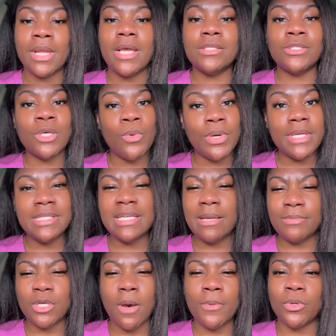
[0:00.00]
So what is an
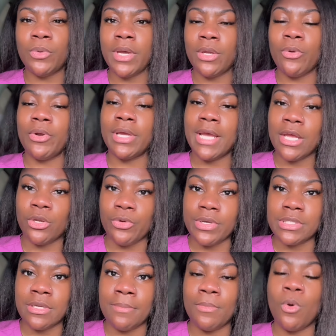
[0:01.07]
abdominal aortic
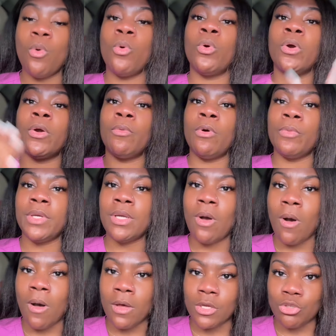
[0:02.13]
aneurysm, or what we
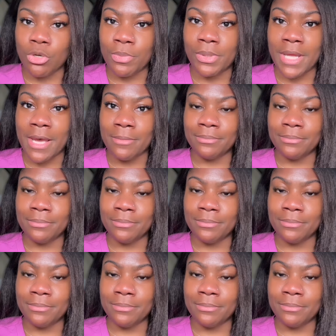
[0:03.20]
call a AAA?